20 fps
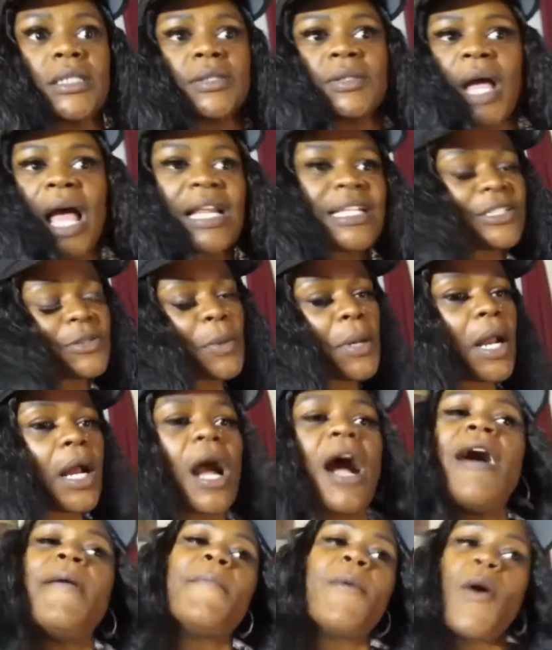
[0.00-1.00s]
I just wanna
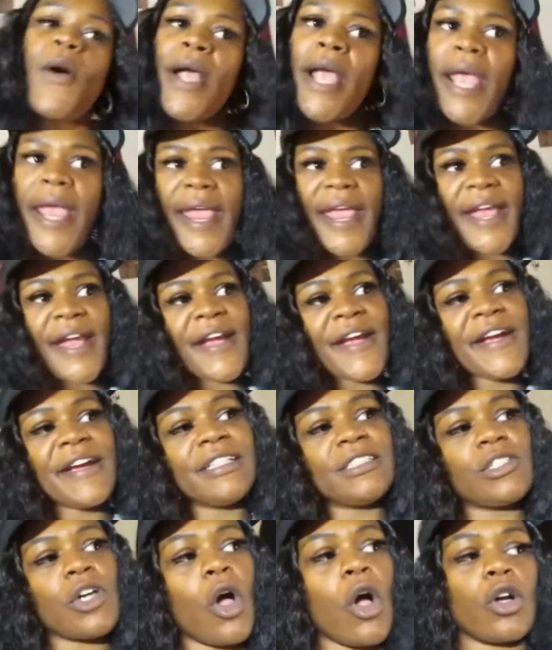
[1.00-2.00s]
come on here
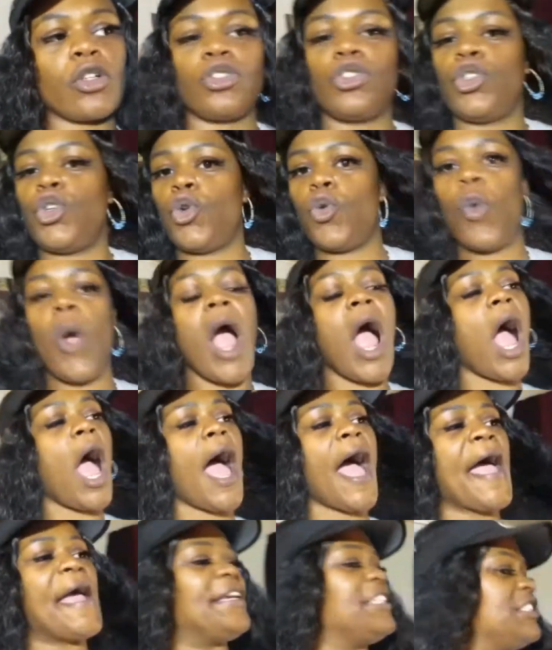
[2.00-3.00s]
and talk to you
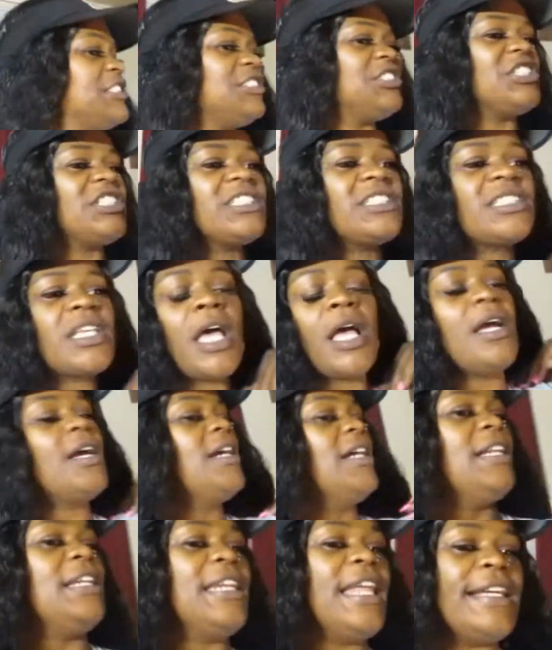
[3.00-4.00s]
guys and just
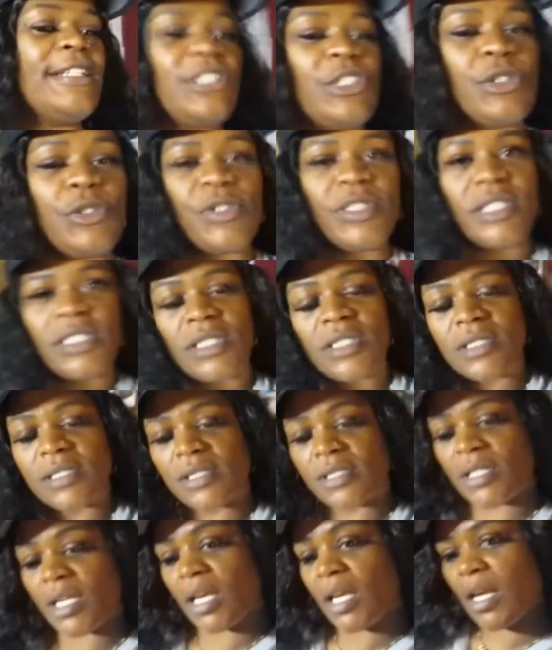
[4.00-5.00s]
let you
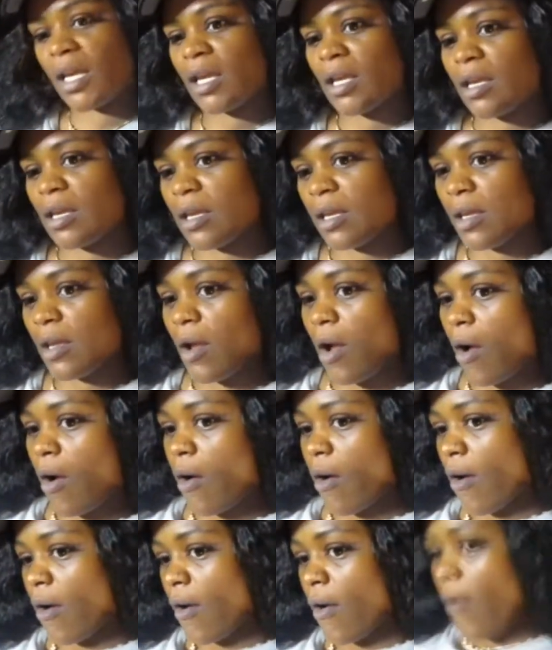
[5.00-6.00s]
see
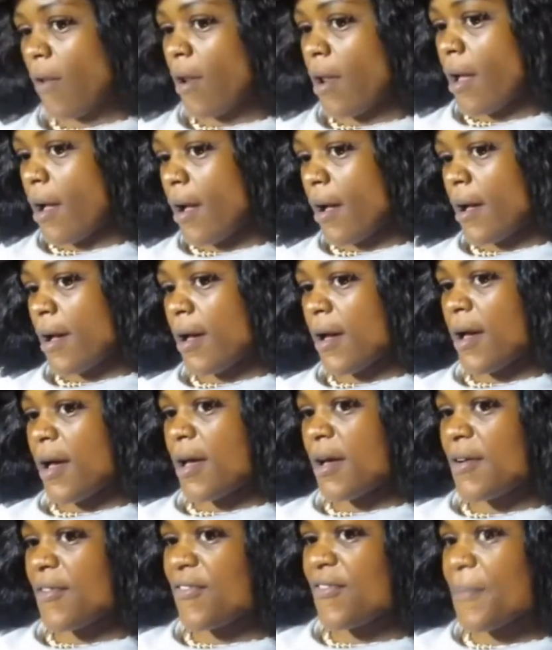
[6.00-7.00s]
all
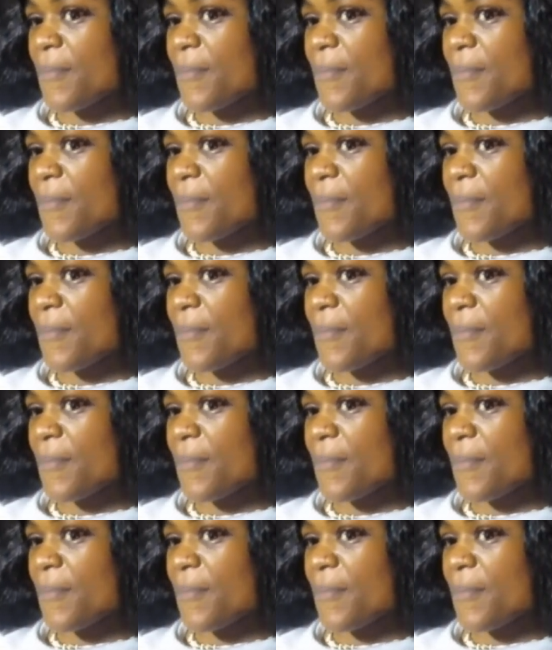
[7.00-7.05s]
of